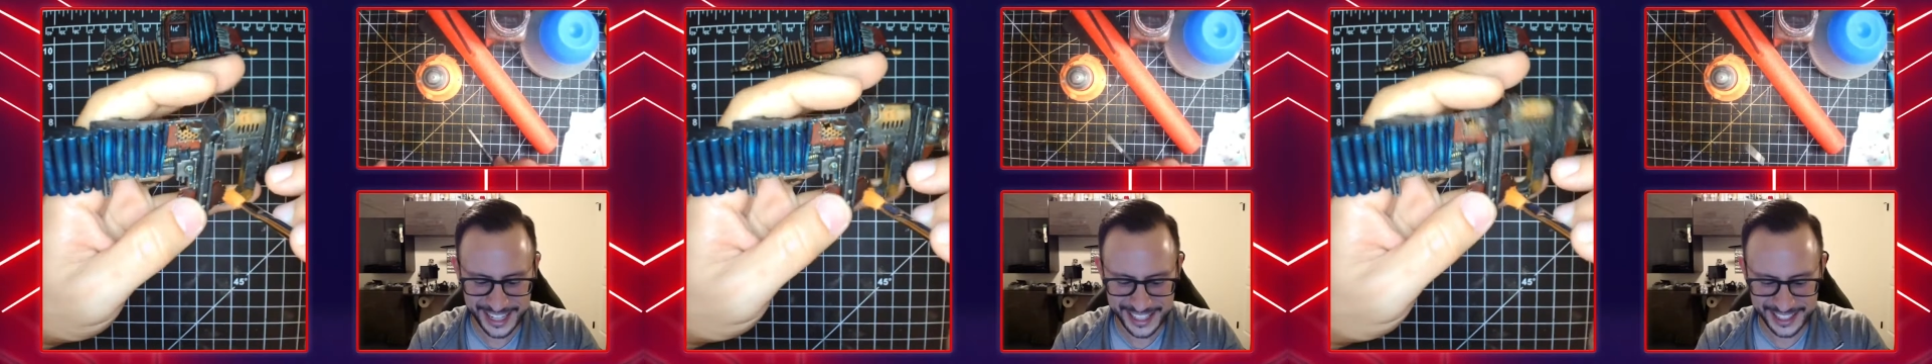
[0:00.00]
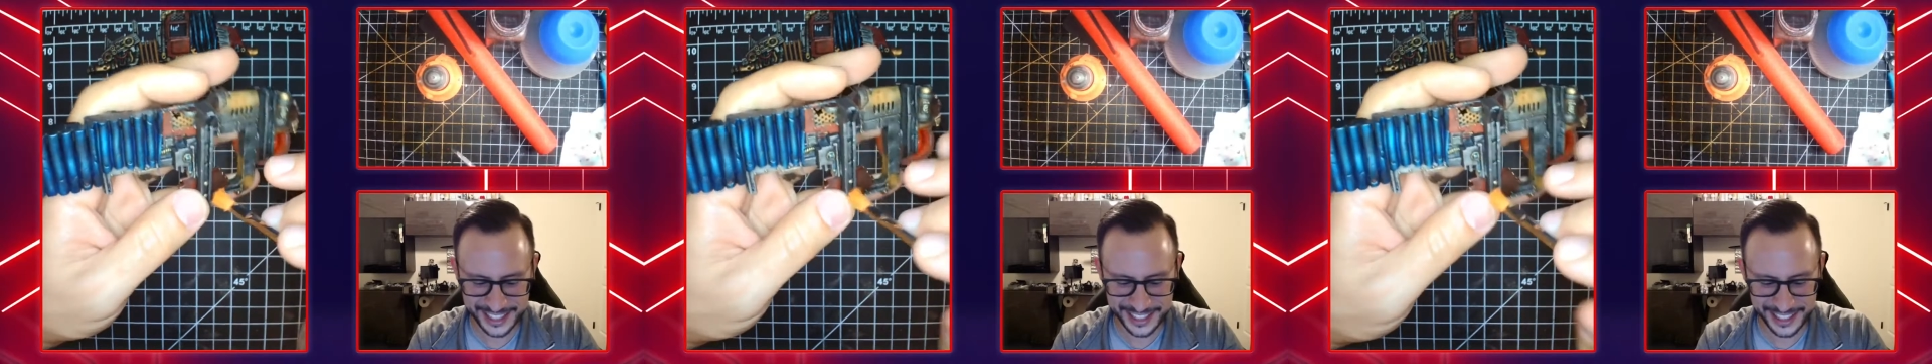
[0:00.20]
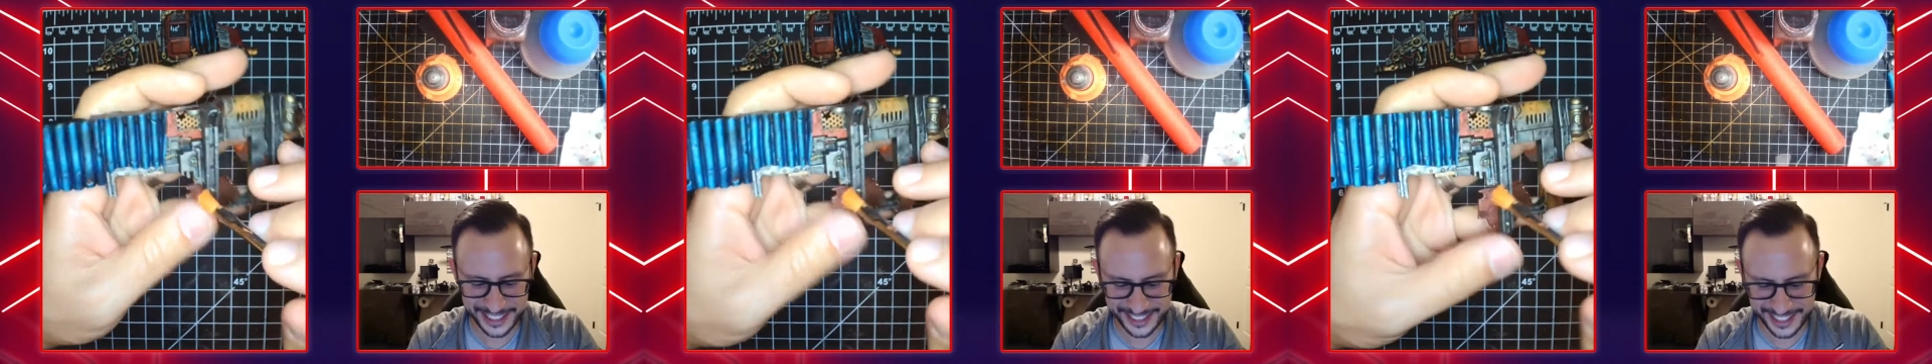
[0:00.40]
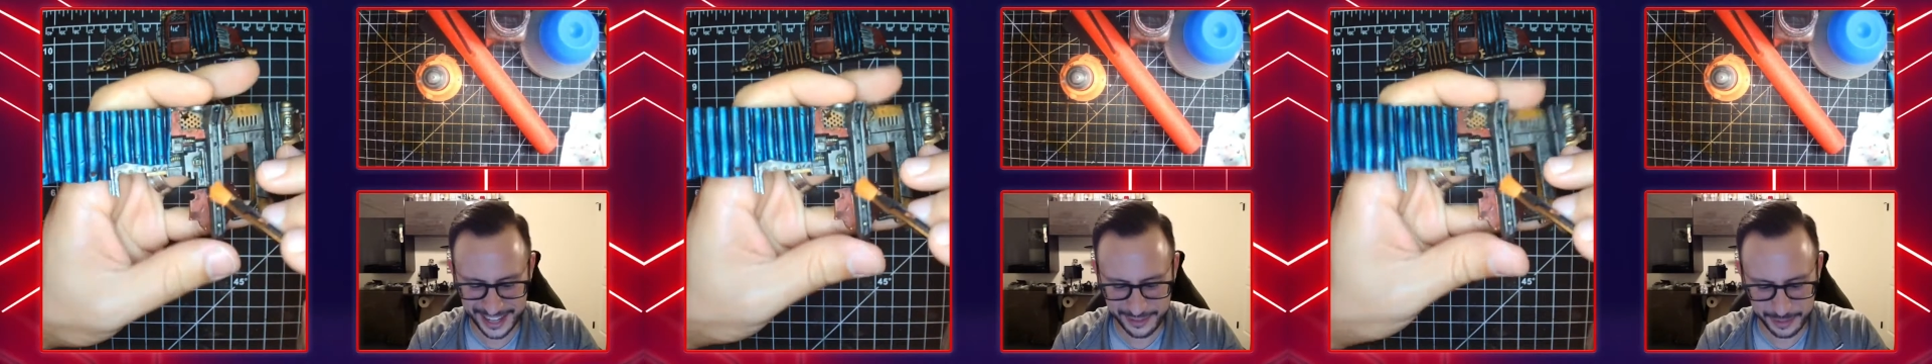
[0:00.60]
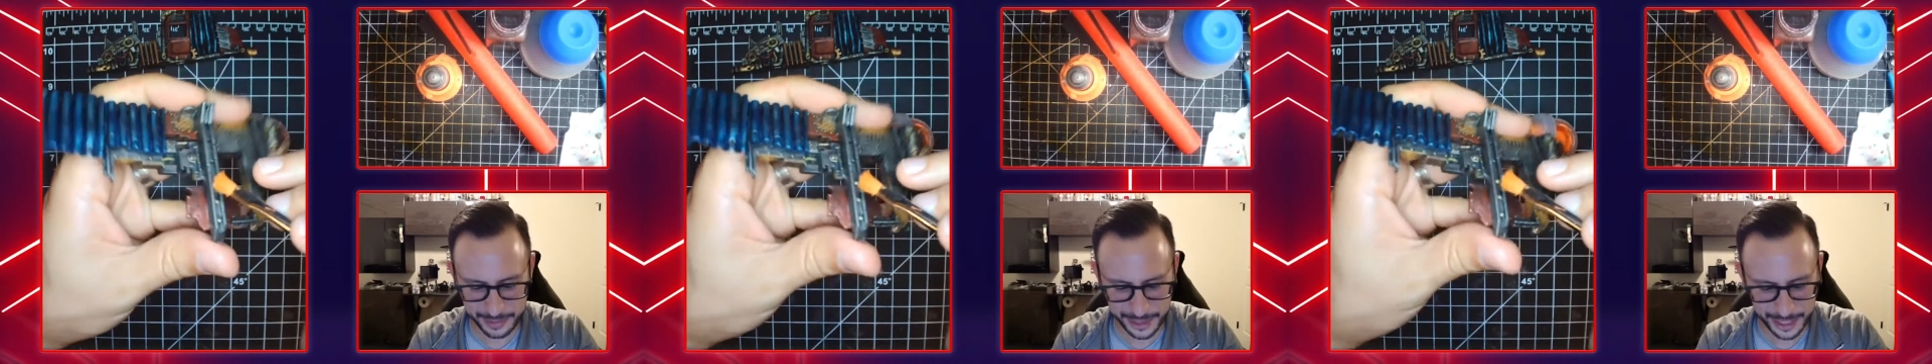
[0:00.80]
So y'all are going to
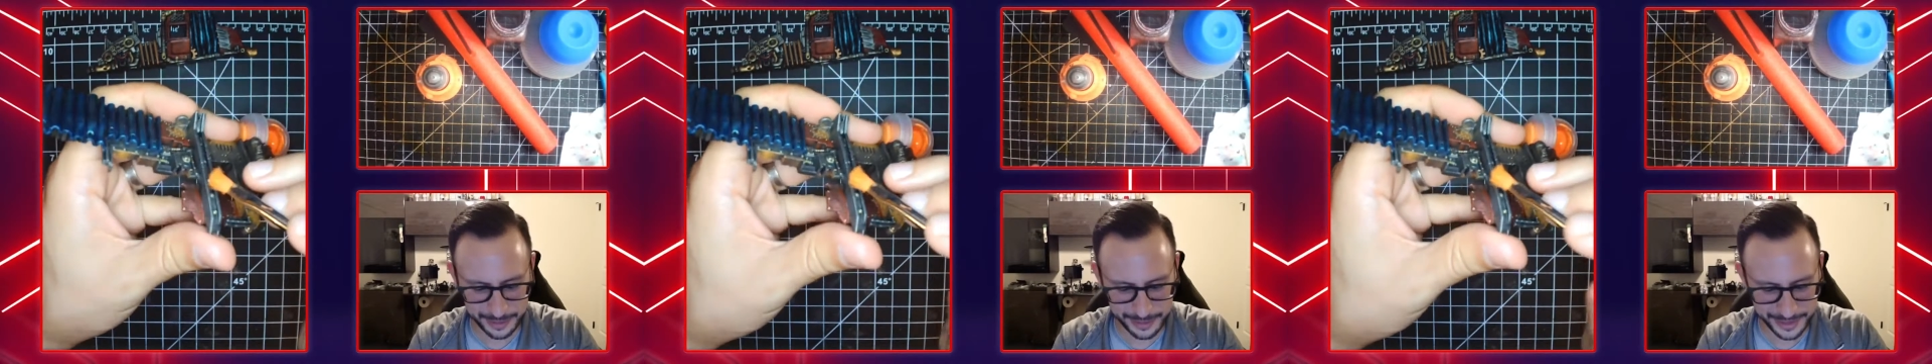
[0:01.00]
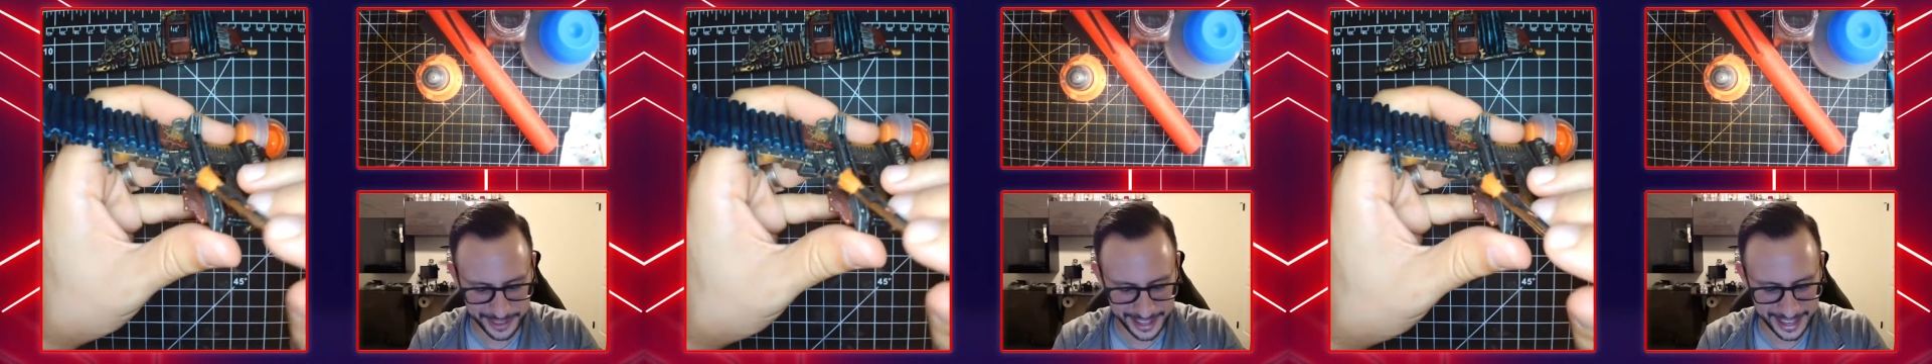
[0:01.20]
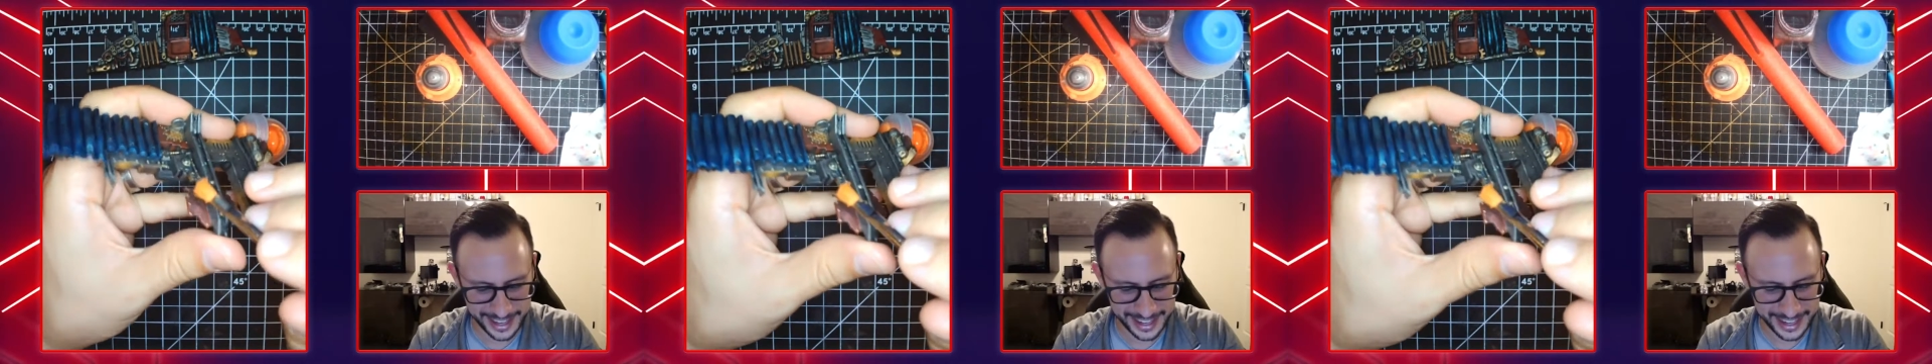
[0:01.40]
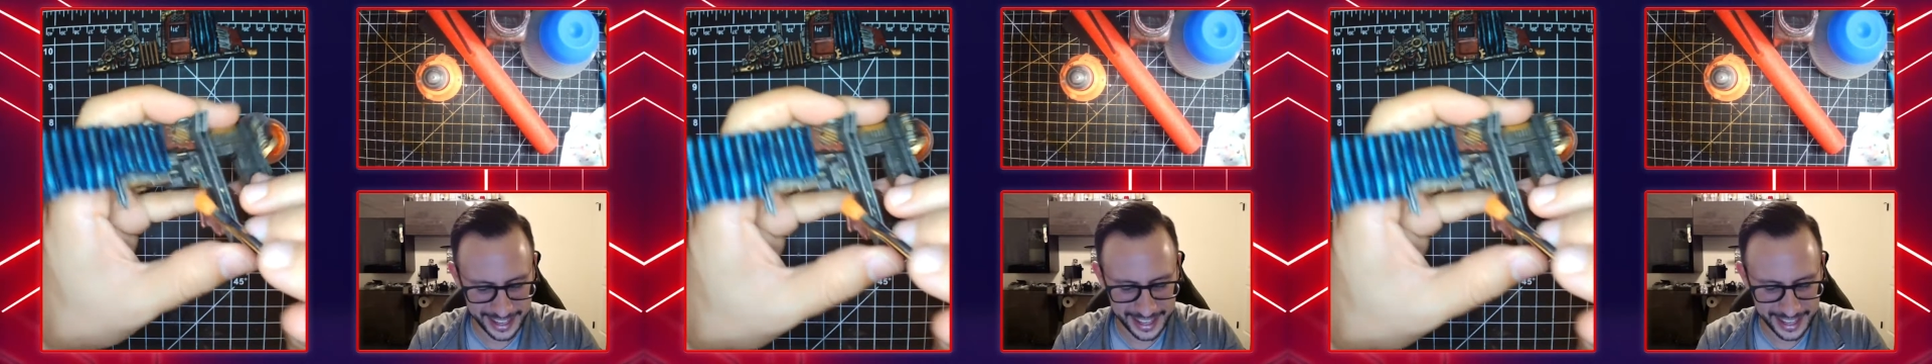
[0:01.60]
have to put up with that.